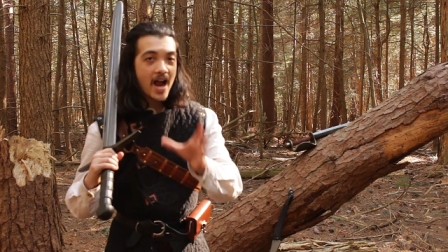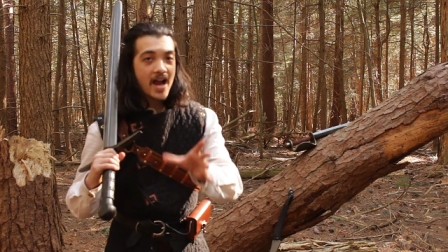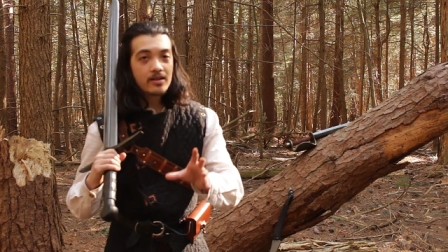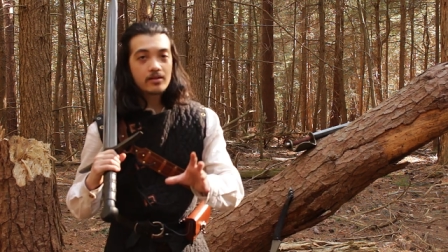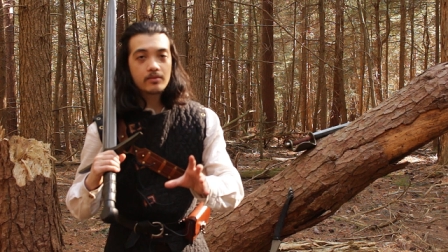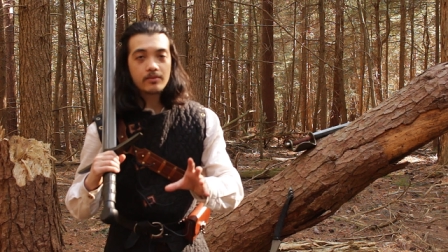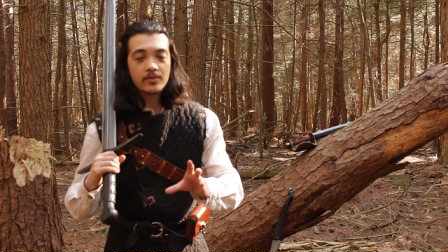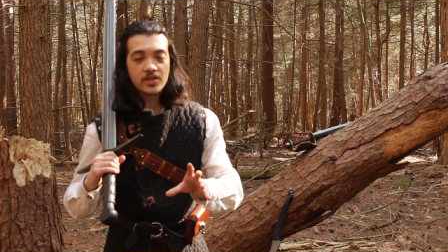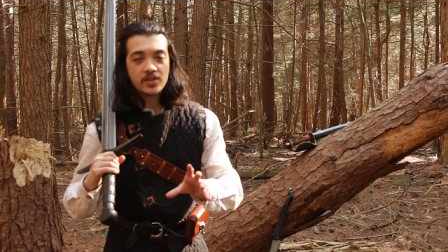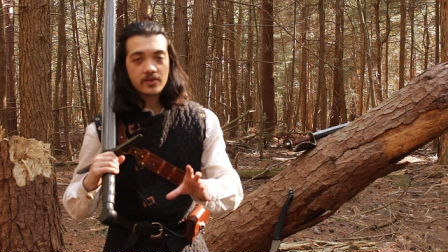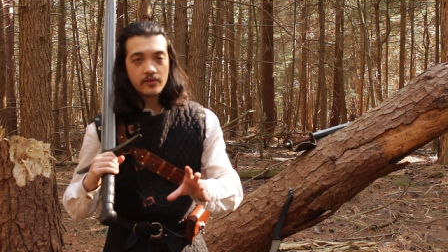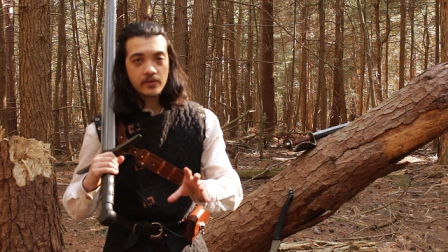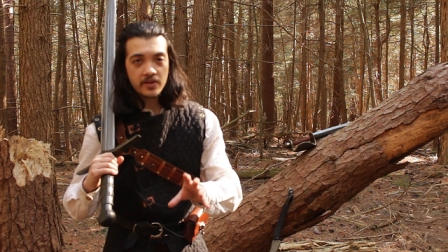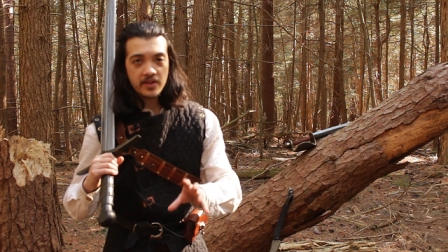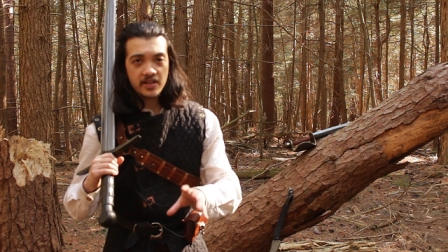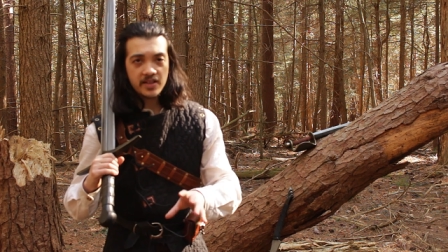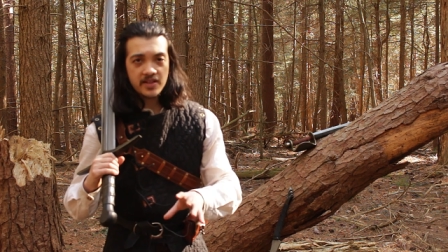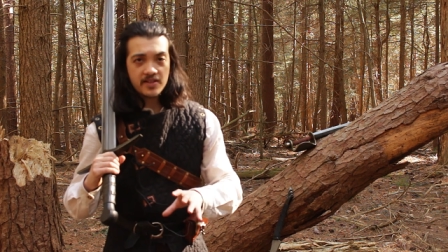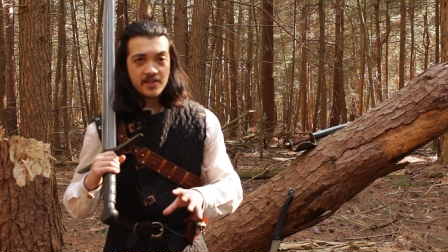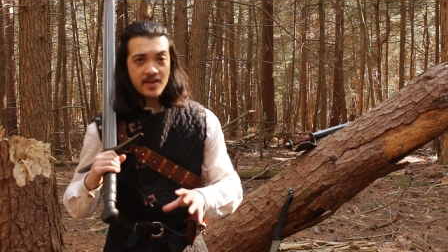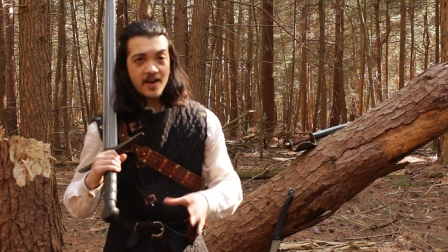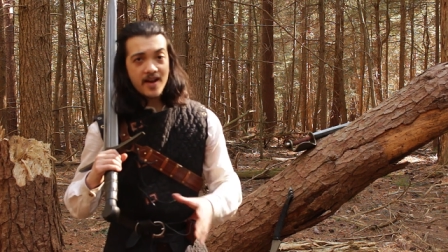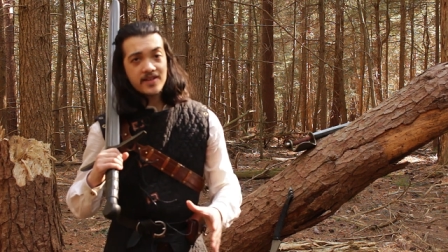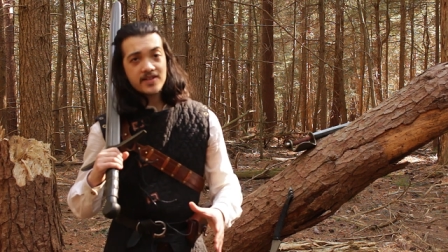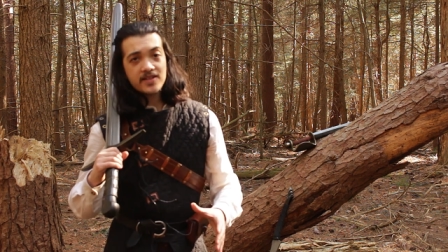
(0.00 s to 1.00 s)
items for these
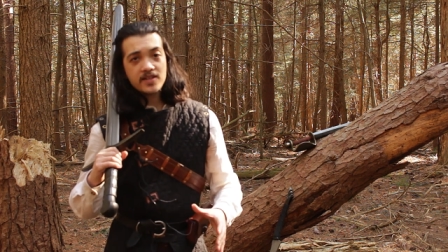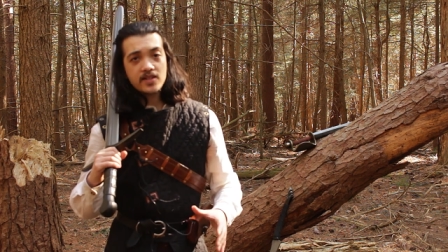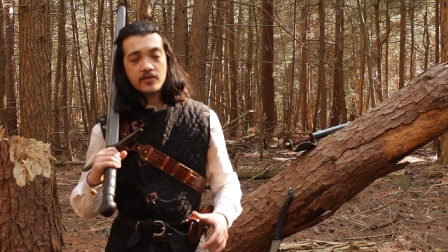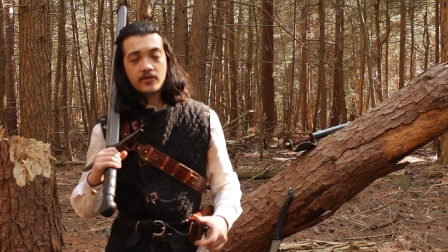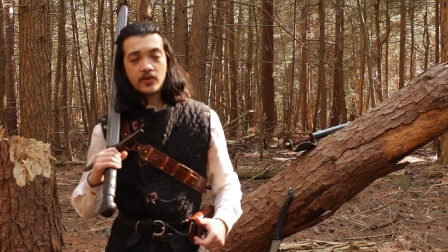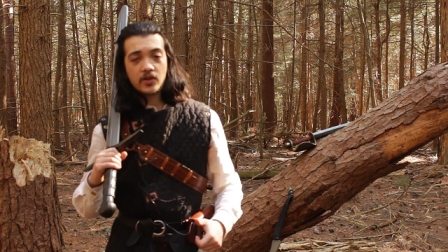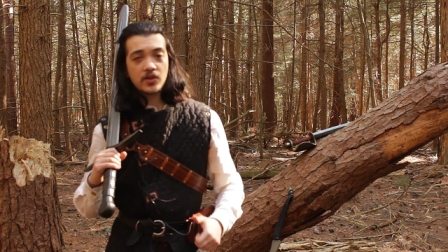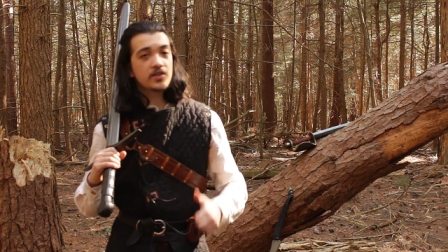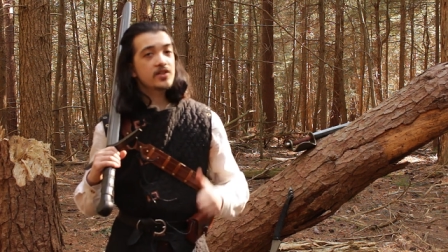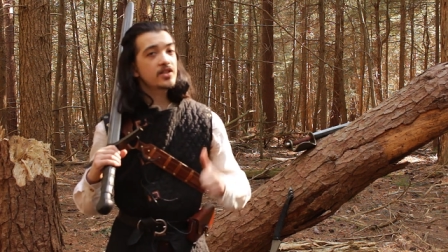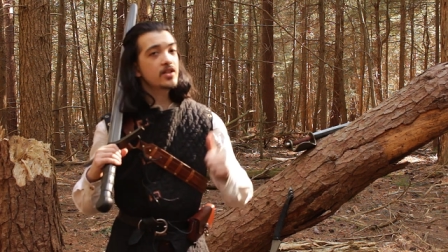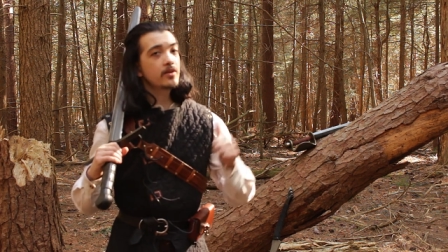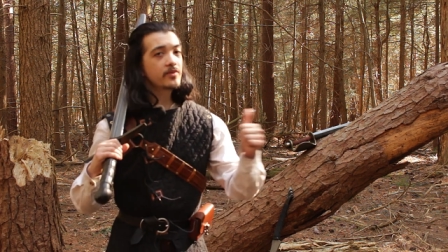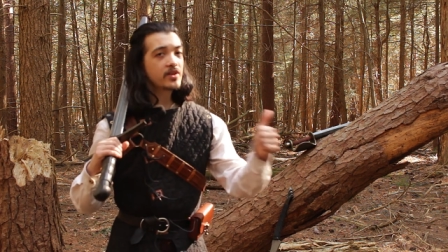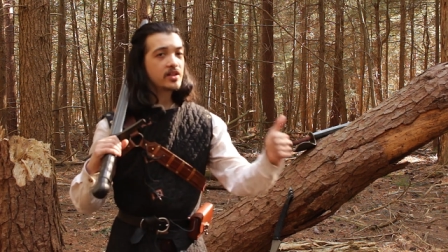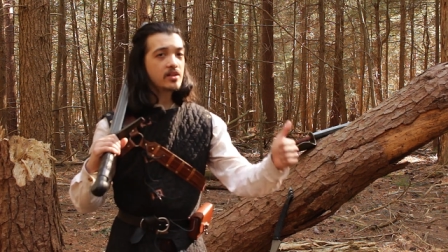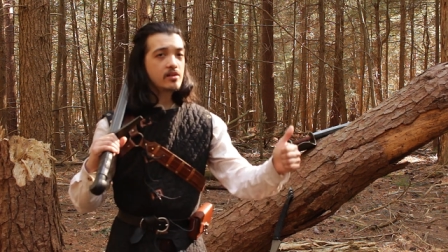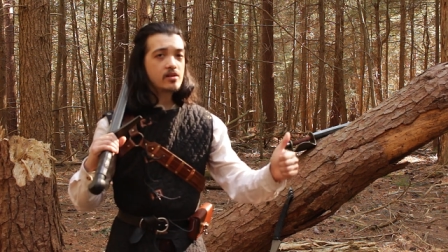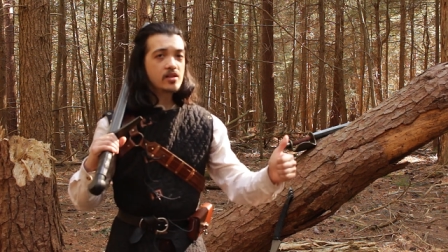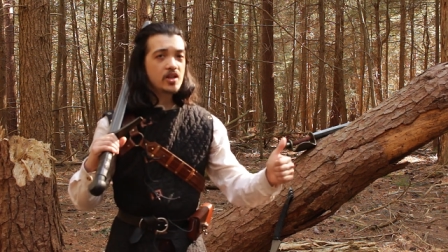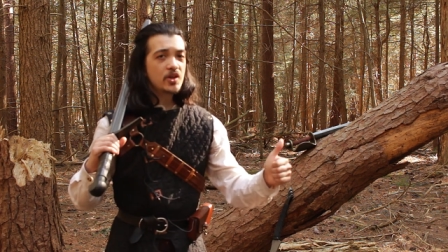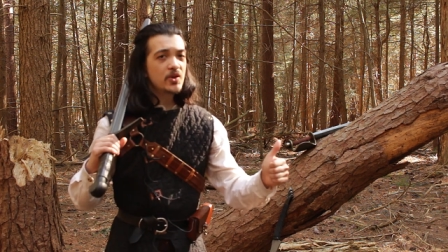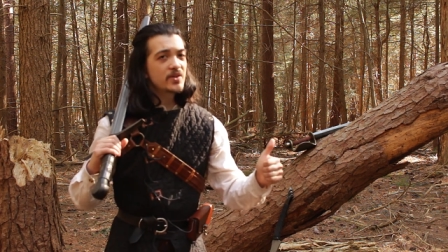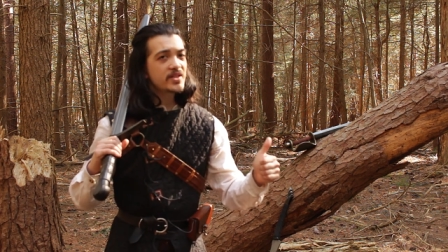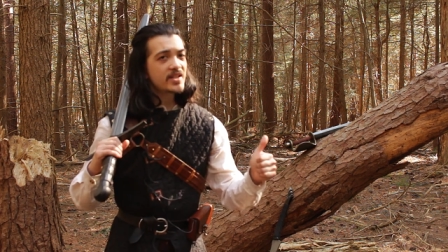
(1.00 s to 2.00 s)
tests first, something
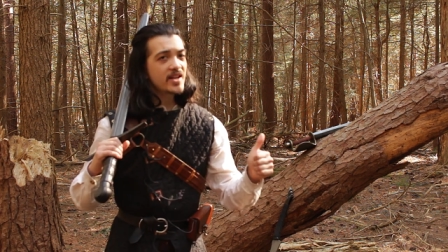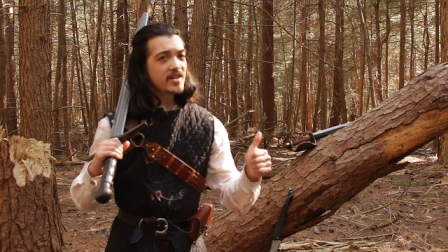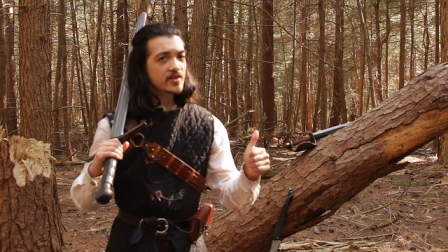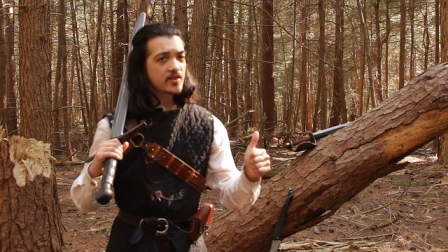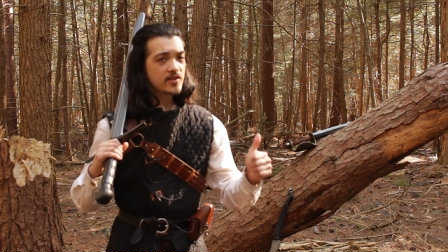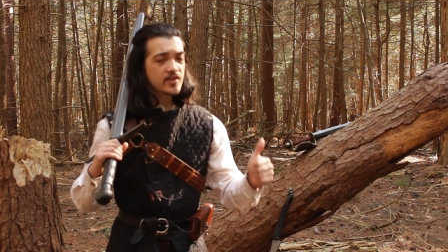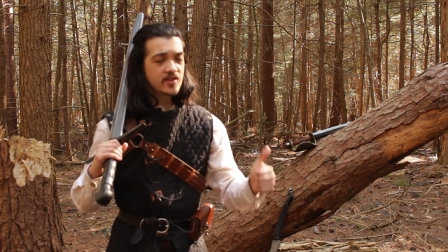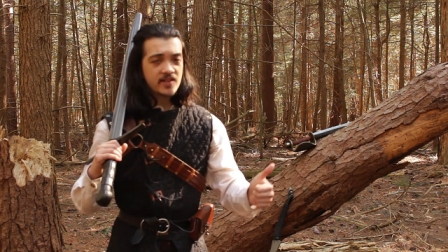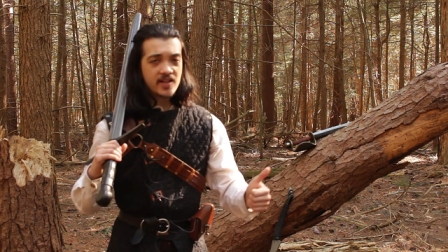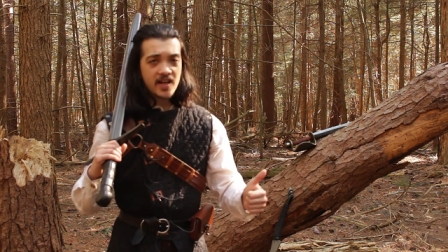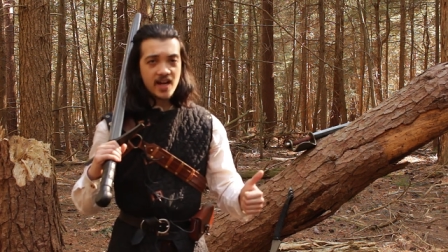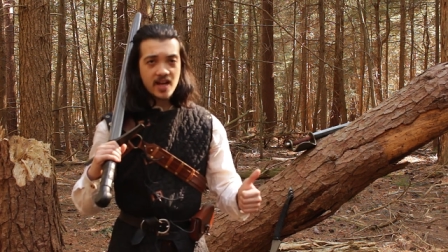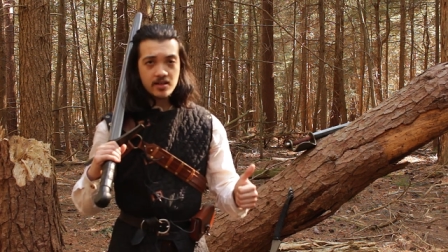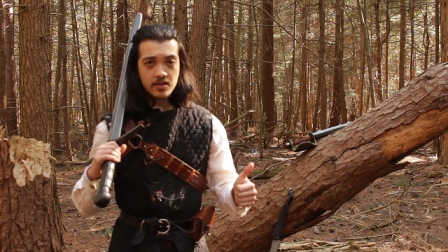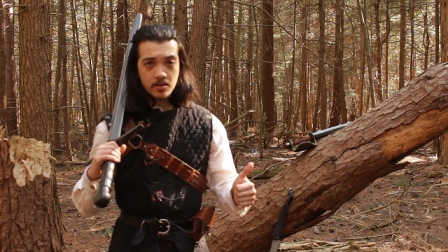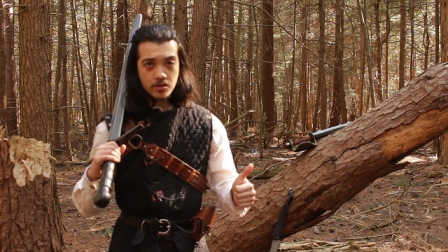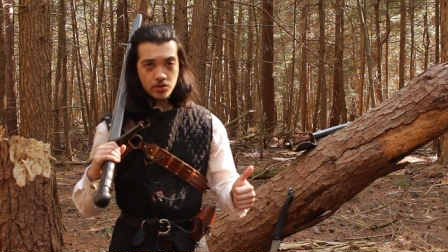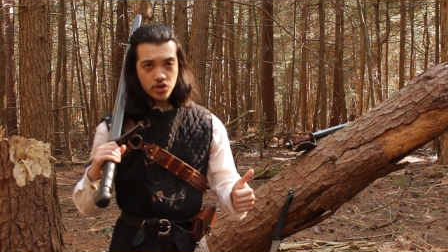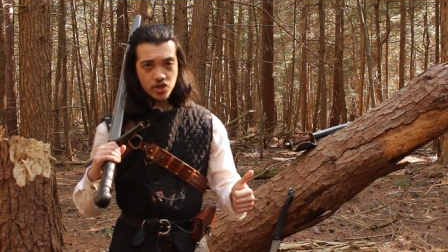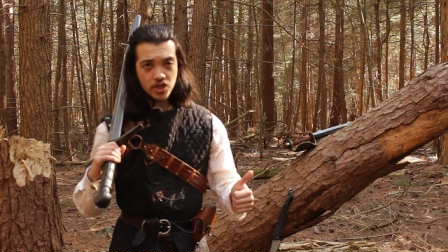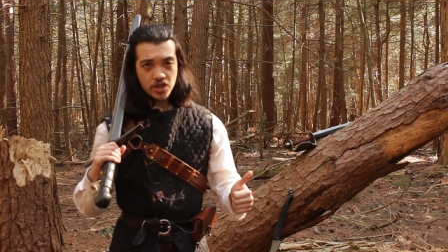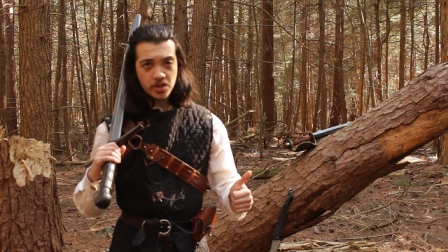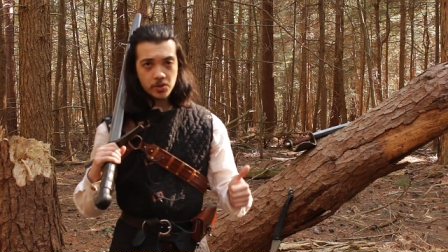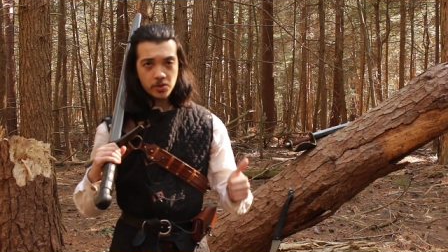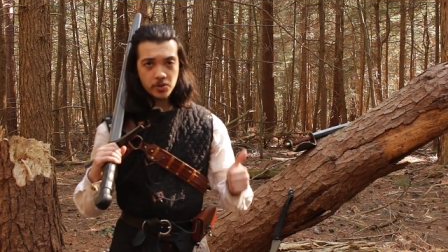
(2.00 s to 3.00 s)
to use as a stand-in
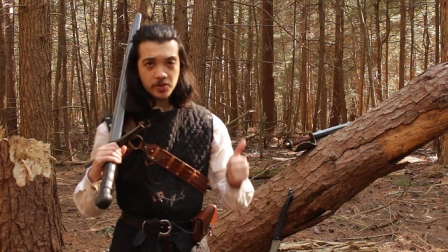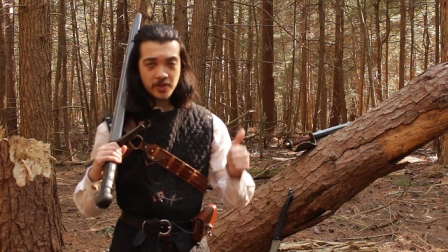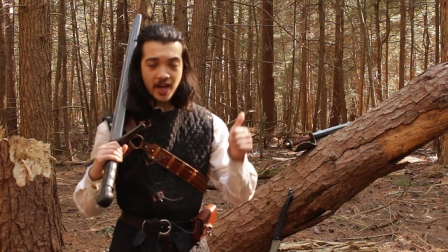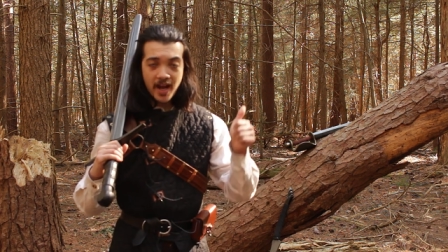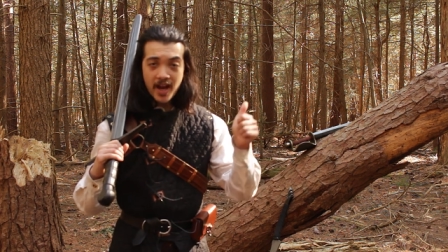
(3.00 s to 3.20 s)
shield